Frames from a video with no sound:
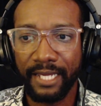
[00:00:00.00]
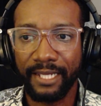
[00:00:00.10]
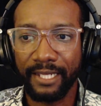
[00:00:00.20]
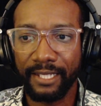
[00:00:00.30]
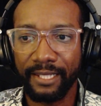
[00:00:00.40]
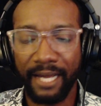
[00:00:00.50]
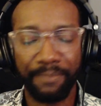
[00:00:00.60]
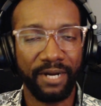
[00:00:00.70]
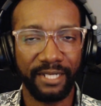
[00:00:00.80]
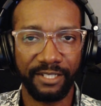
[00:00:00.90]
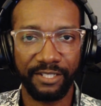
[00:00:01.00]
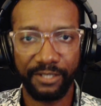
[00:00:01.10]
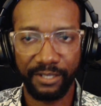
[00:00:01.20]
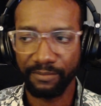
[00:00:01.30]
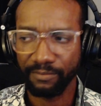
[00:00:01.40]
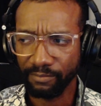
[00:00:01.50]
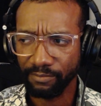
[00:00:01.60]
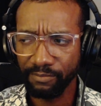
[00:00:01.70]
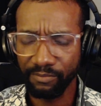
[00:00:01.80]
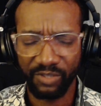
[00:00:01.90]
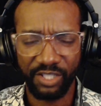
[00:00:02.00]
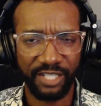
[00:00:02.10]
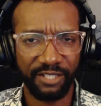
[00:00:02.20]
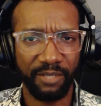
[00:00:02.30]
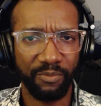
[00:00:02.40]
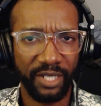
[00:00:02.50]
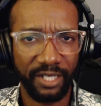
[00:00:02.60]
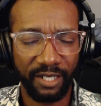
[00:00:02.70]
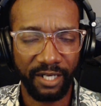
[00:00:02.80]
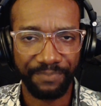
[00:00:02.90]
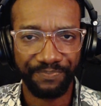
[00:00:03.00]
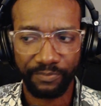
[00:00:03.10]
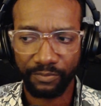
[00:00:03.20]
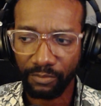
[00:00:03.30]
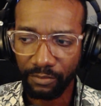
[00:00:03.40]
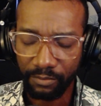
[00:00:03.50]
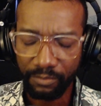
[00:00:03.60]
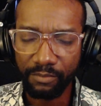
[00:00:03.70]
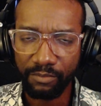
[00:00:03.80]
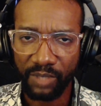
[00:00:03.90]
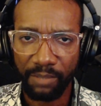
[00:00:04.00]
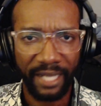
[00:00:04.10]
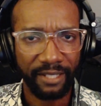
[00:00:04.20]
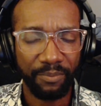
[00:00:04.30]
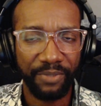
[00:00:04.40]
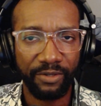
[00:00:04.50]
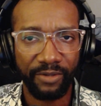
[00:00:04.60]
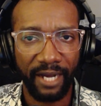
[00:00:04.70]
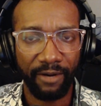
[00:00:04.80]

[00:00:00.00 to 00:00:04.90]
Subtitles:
that process is just being done by the computer now.